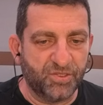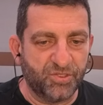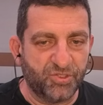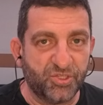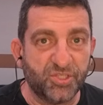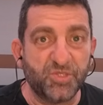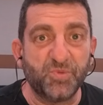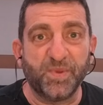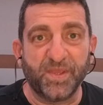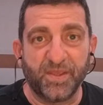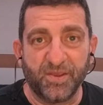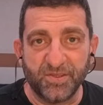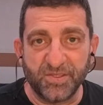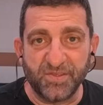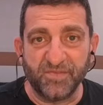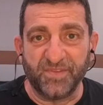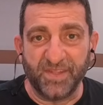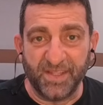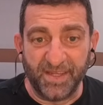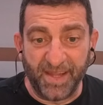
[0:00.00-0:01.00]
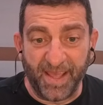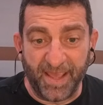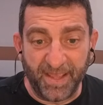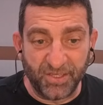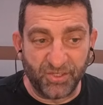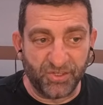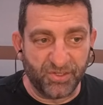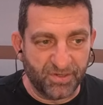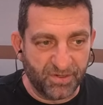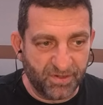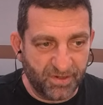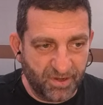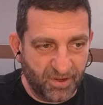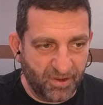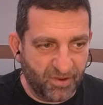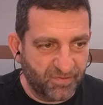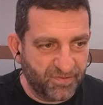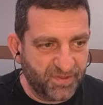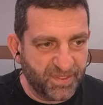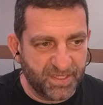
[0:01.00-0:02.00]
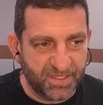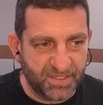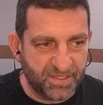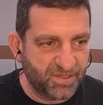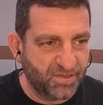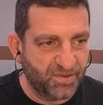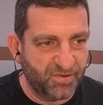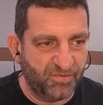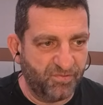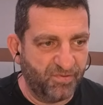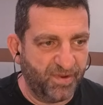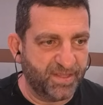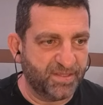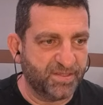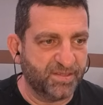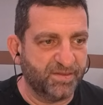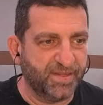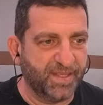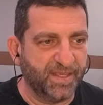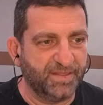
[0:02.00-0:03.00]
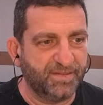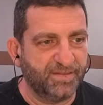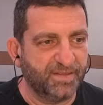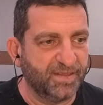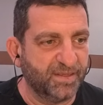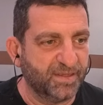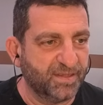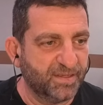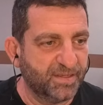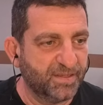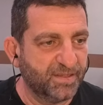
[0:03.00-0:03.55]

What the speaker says: just because of the nature of these resonating